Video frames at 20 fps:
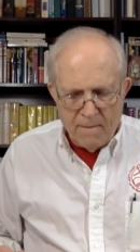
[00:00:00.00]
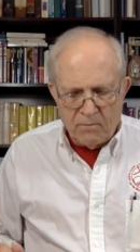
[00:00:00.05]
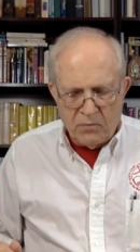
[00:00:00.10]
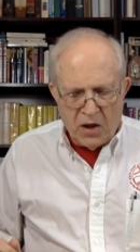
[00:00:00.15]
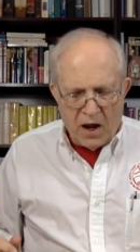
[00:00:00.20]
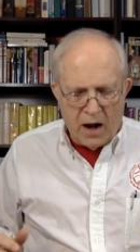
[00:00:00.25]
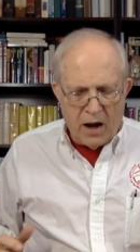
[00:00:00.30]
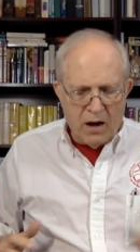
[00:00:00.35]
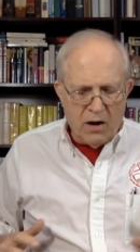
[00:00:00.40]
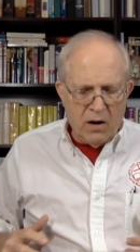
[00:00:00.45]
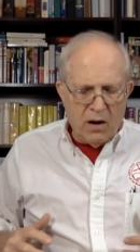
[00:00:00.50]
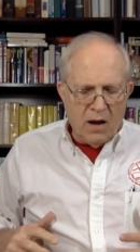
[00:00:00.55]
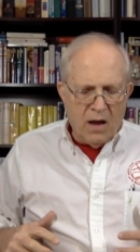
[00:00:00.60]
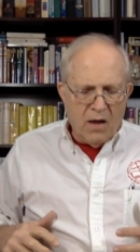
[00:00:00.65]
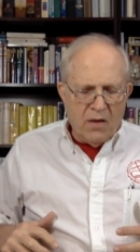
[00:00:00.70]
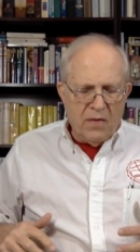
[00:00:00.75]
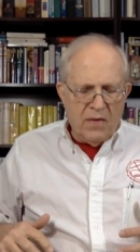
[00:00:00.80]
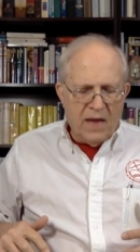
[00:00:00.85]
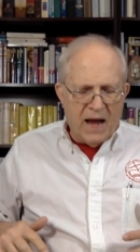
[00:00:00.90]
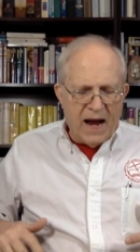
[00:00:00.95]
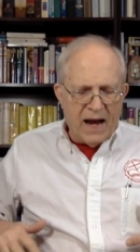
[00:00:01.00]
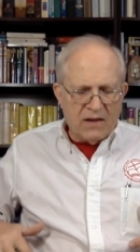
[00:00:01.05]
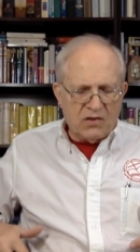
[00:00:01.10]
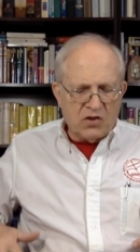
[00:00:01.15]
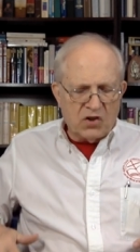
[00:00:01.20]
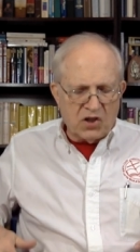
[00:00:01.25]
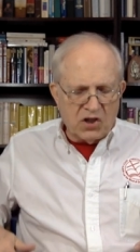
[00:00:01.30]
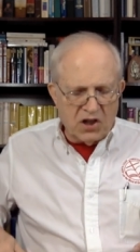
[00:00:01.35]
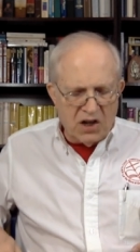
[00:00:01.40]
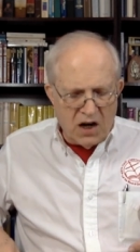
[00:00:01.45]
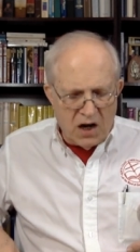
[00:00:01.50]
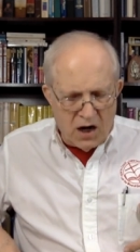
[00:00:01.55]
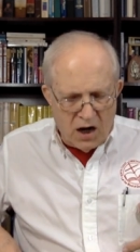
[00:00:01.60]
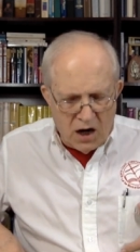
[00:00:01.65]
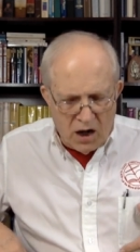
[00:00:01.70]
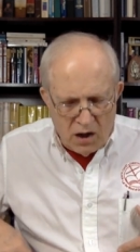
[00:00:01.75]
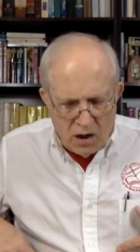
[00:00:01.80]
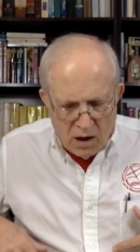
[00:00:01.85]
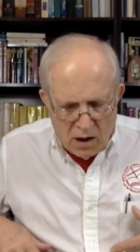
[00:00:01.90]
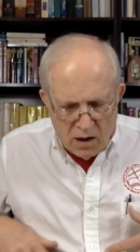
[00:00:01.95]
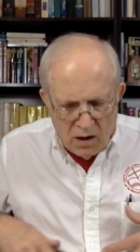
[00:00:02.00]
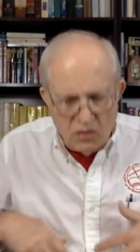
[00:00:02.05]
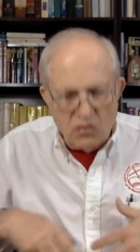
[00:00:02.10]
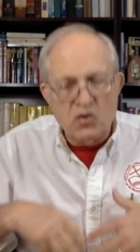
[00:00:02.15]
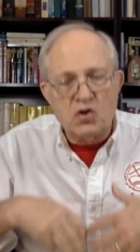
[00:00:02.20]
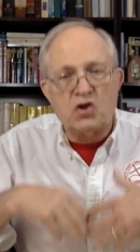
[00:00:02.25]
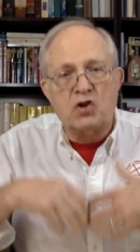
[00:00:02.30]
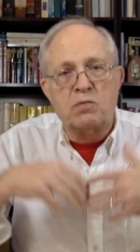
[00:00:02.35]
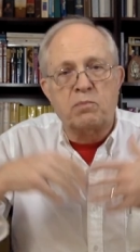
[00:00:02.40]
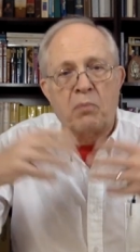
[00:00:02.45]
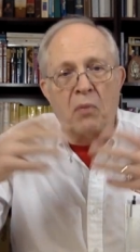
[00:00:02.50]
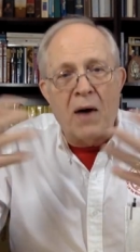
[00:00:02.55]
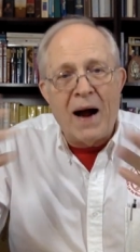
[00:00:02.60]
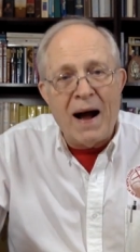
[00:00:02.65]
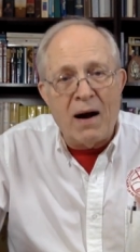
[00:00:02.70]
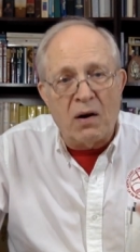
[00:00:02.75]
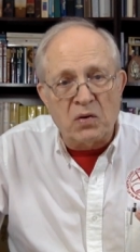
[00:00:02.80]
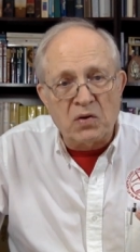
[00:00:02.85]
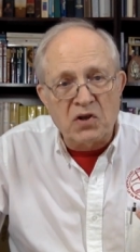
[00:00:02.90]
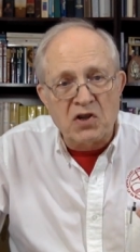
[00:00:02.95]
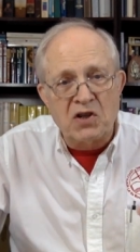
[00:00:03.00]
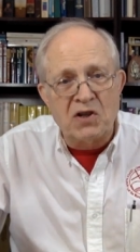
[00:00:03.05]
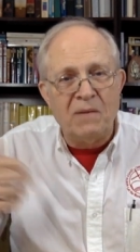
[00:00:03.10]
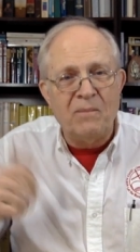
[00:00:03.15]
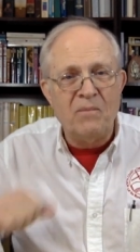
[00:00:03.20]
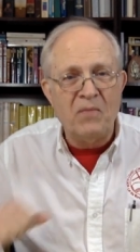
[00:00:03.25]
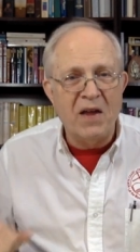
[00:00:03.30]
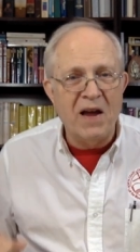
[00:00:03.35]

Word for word: And that seed sprouts.